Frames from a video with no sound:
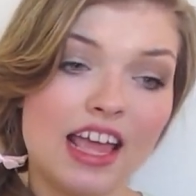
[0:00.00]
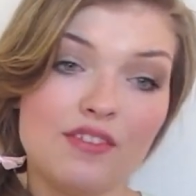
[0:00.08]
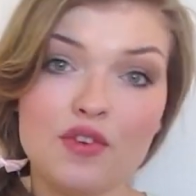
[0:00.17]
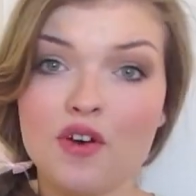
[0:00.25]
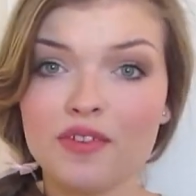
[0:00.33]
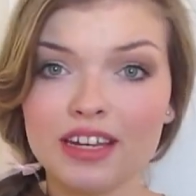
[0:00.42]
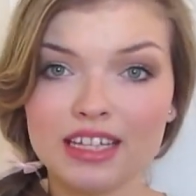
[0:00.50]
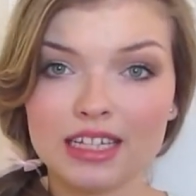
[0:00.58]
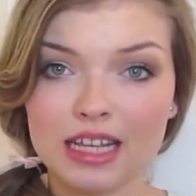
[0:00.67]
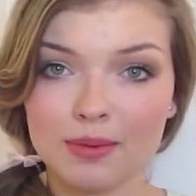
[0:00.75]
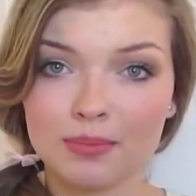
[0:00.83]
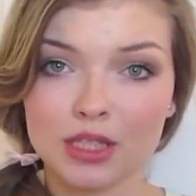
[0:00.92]
If you have any
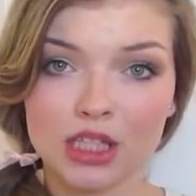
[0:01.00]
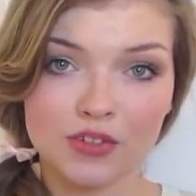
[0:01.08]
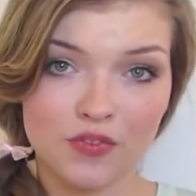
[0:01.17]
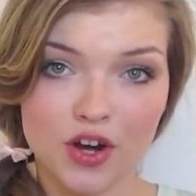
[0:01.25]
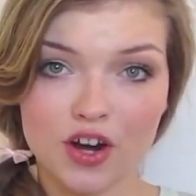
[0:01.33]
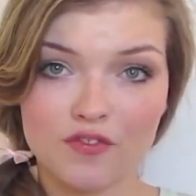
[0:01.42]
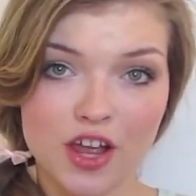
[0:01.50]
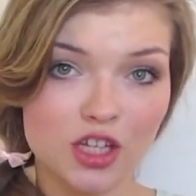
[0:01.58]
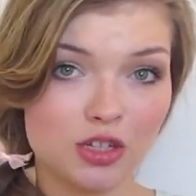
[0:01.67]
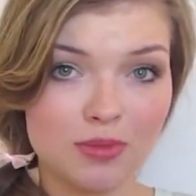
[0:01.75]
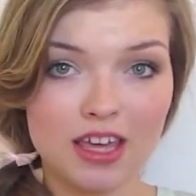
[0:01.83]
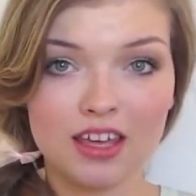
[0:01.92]
tips for
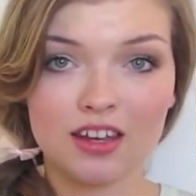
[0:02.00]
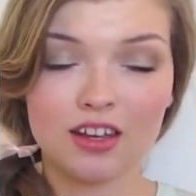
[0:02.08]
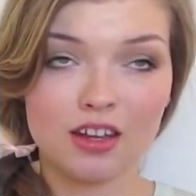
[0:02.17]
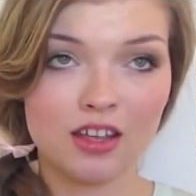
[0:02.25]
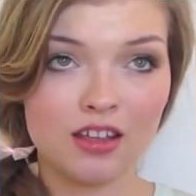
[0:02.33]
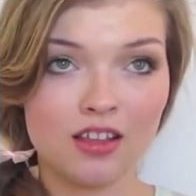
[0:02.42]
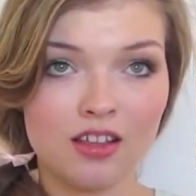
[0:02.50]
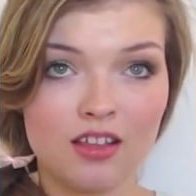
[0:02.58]
freshmen,